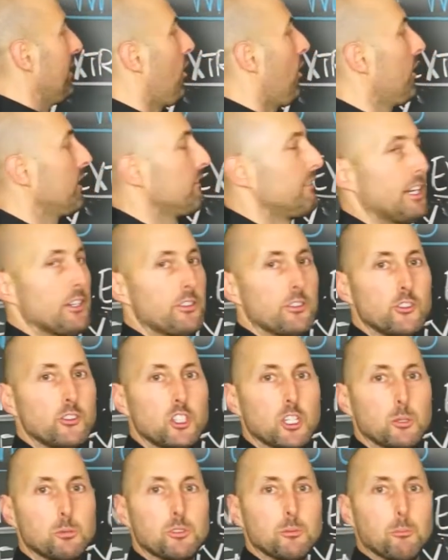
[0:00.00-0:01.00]
our
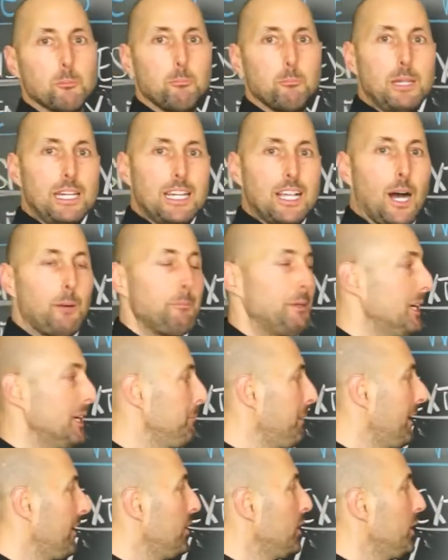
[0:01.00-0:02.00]
relationships, becoming a
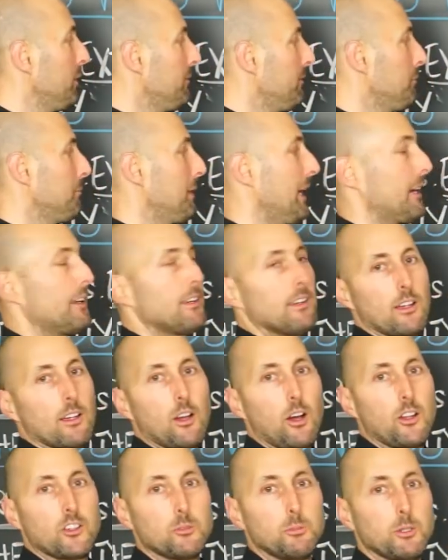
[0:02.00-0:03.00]
better human, and making a
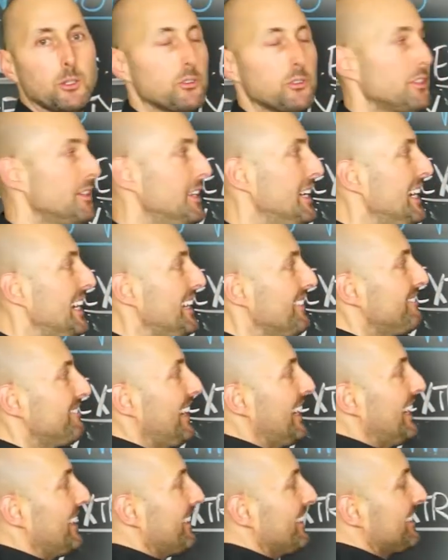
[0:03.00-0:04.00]
contribution,
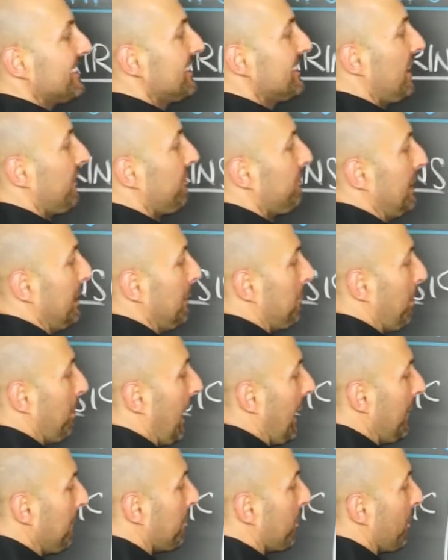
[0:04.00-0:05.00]
letting this stuff be a
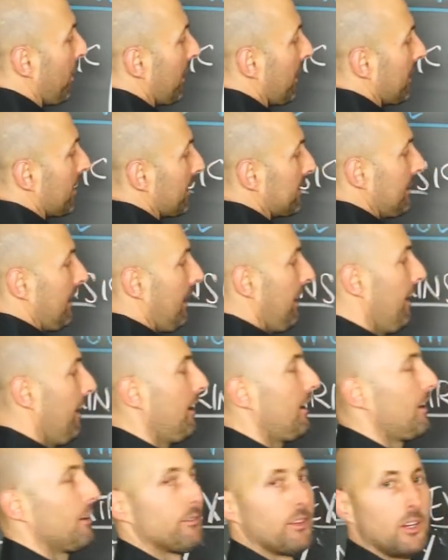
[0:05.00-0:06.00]
byproduct
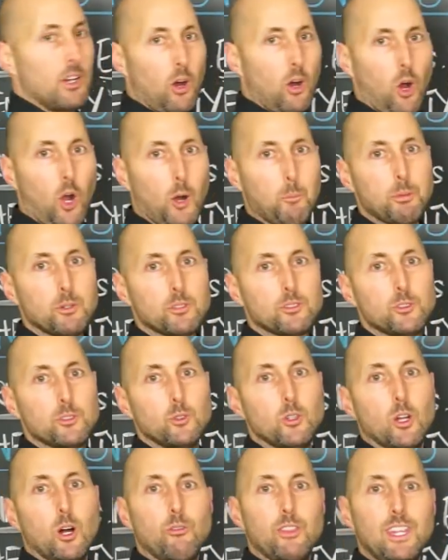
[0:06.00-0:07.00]
of our
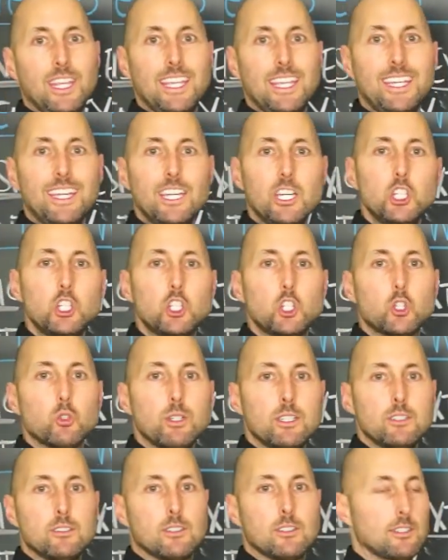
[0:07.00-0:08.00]
pursuit of the
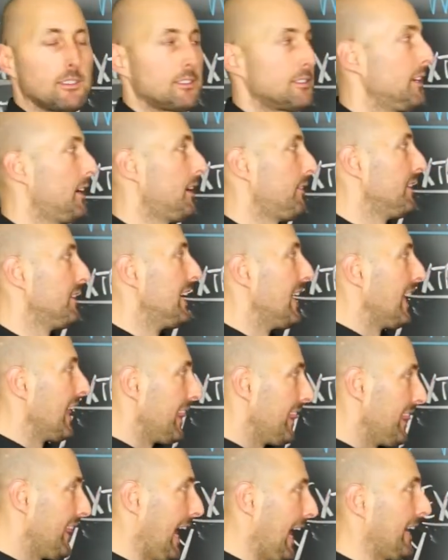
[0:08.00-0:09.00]
intrinsic stuff.
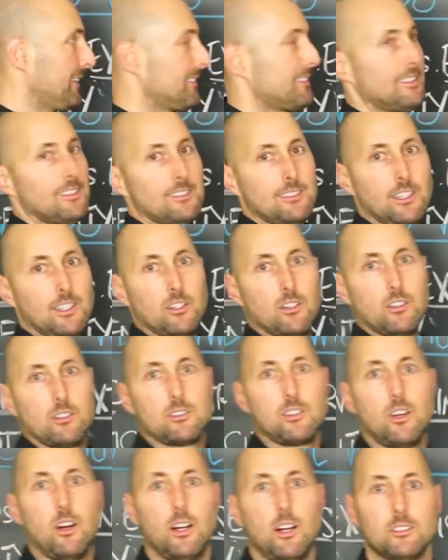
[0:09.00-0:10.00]
That's the secret
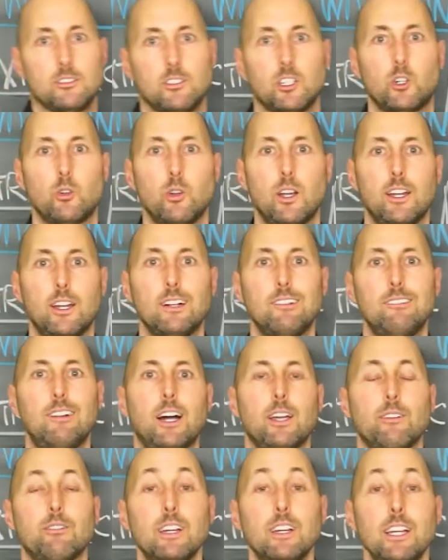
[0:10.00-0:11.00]
sauce to creating a
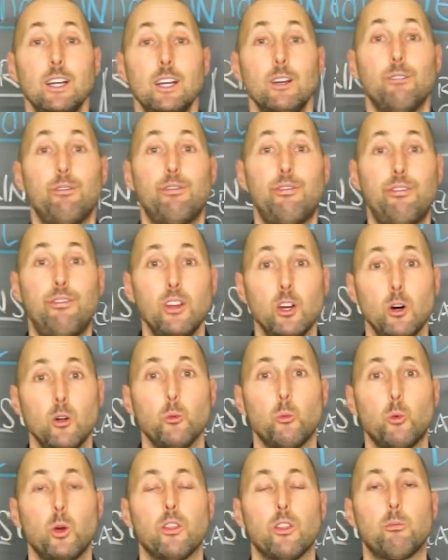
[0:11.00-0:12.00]
life
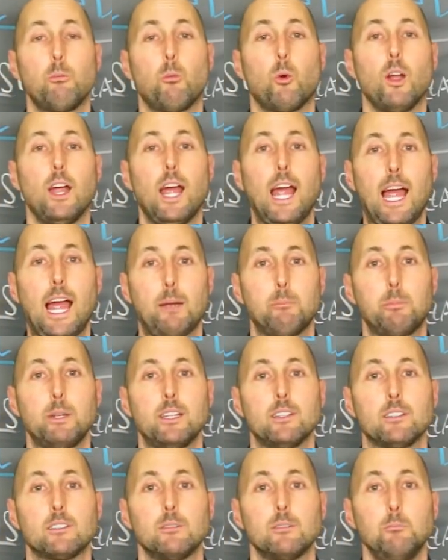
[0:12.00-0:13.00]
filled with more
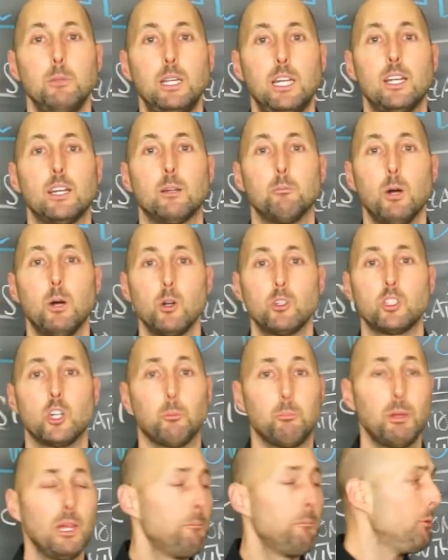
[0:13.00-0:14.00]
happiness, meaning, and
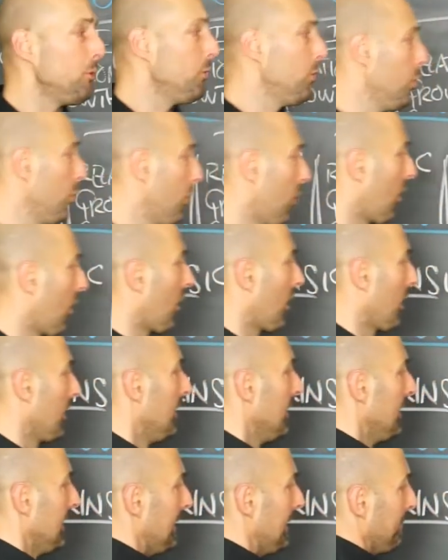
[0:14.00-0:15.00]
mojo. People who
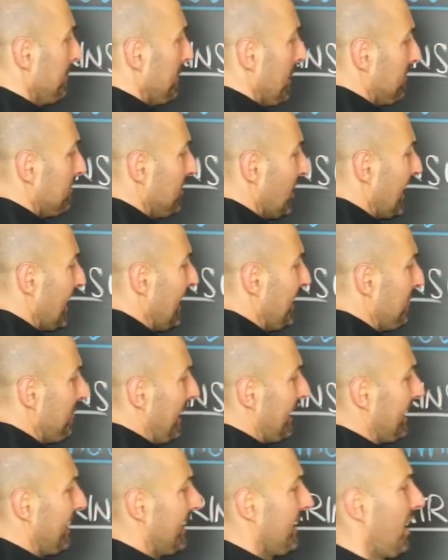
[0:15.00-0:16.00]
are looking to
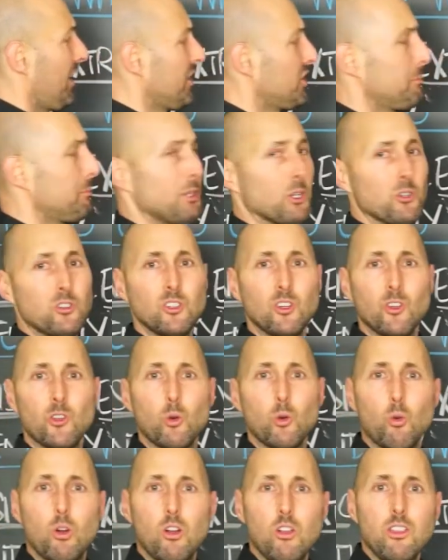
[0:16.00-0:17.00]
make a contribution to
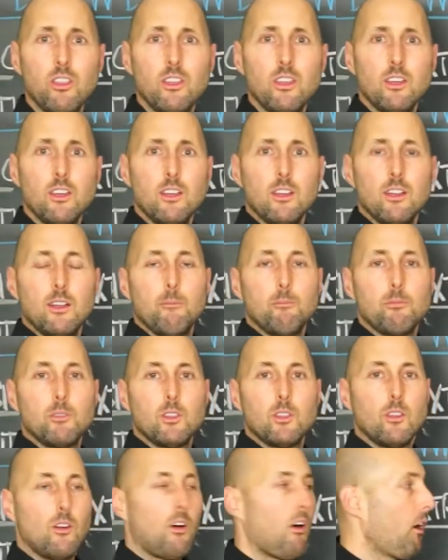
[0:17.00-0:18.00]
the world
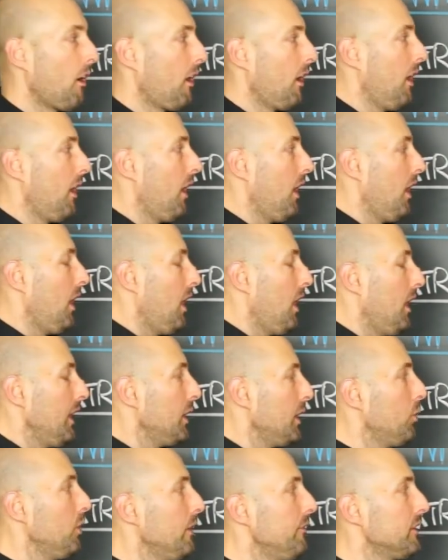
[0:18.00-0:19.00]
are
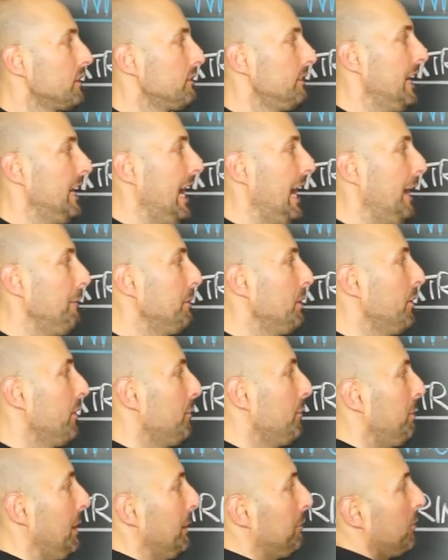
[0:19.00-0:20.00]
unequivocally happier
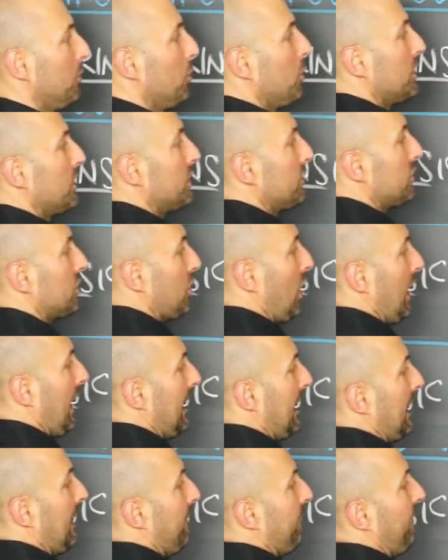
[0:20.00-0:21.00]
than people who are just
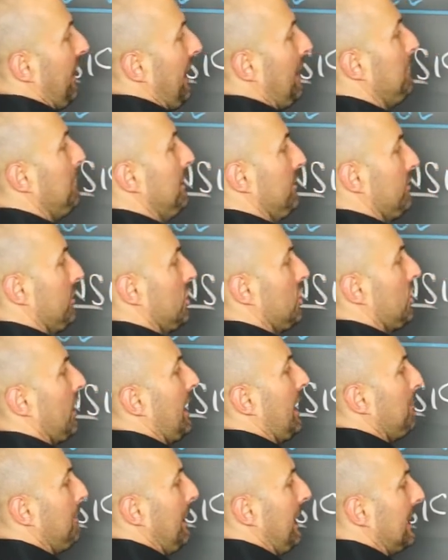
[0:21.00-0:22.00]
trying to get famous or
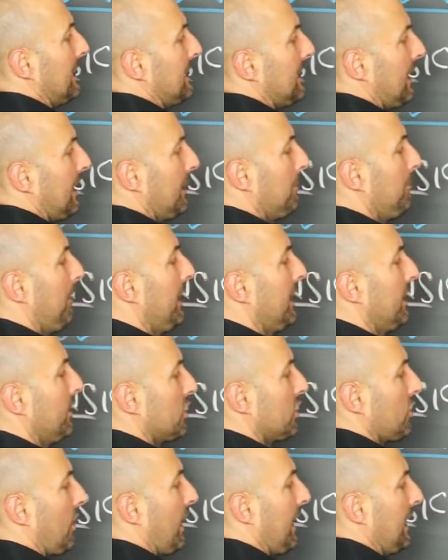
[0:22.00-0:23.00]
trying to make a ton of money or
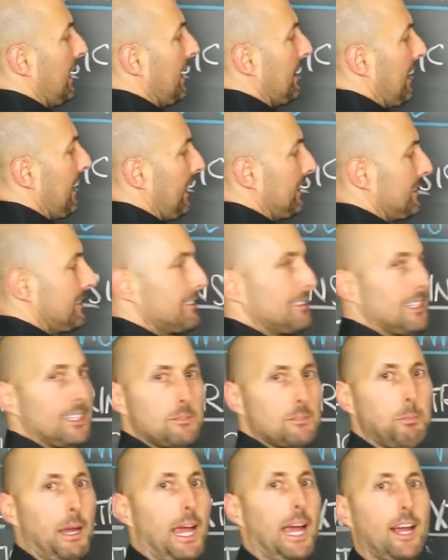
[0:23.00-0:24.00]
trying to get that
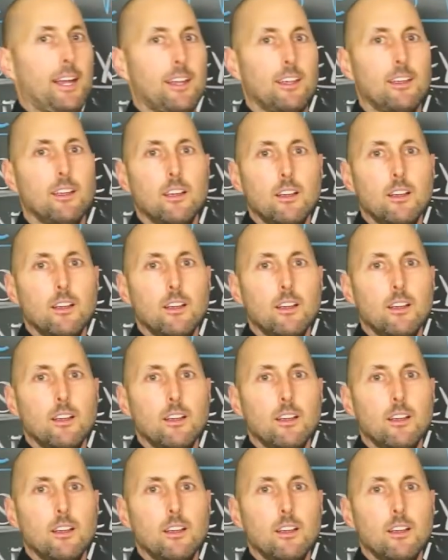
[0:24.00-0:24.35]
six-pack.